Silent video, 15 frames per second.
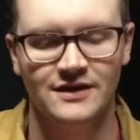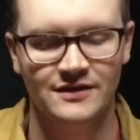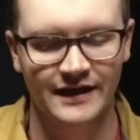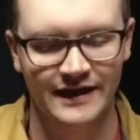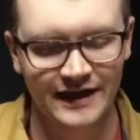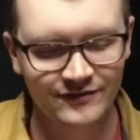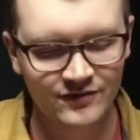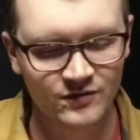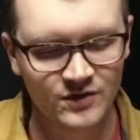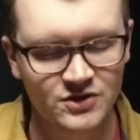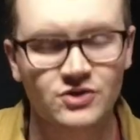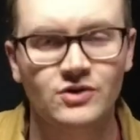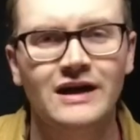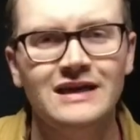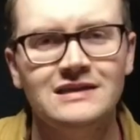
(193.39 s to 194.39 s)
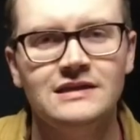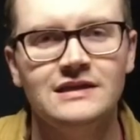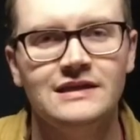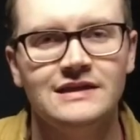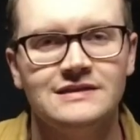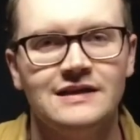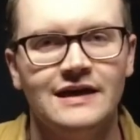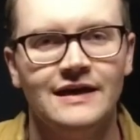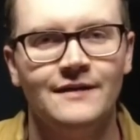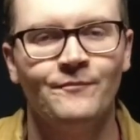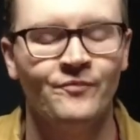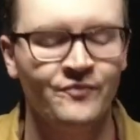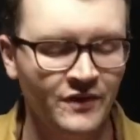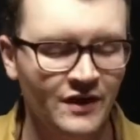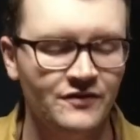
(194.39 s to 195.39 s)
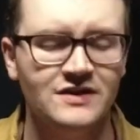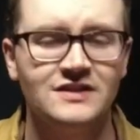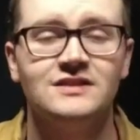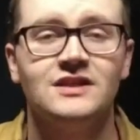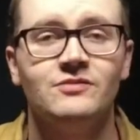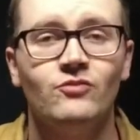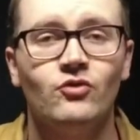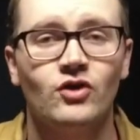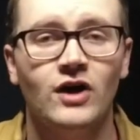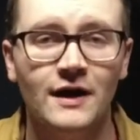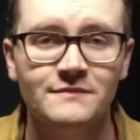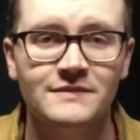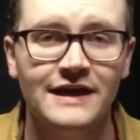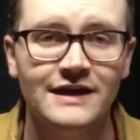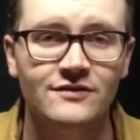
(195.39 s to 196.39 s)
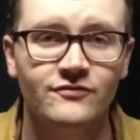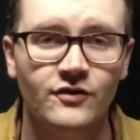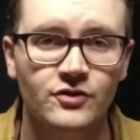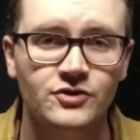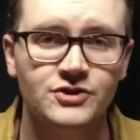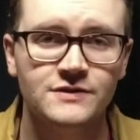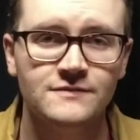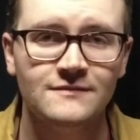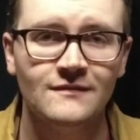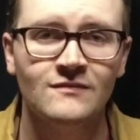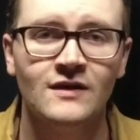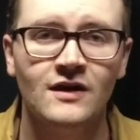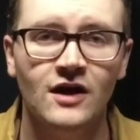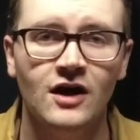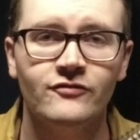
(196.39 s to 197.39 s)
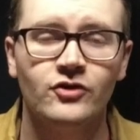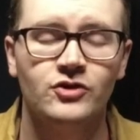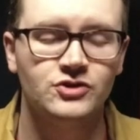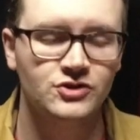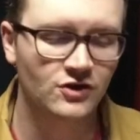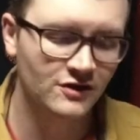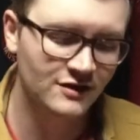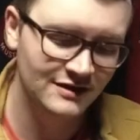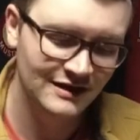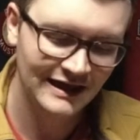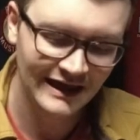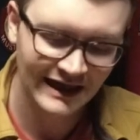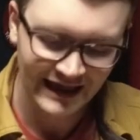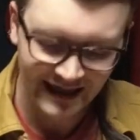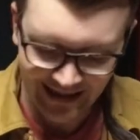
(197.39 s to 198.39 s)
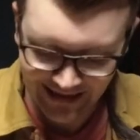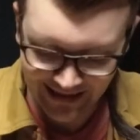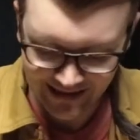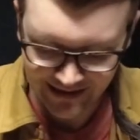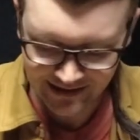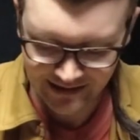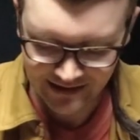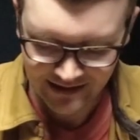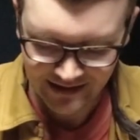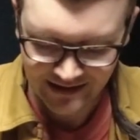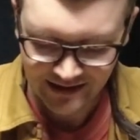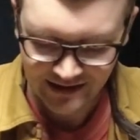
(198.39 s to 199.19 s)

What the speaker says: And like, even what's crazy is that this is a more updated version of our chart. And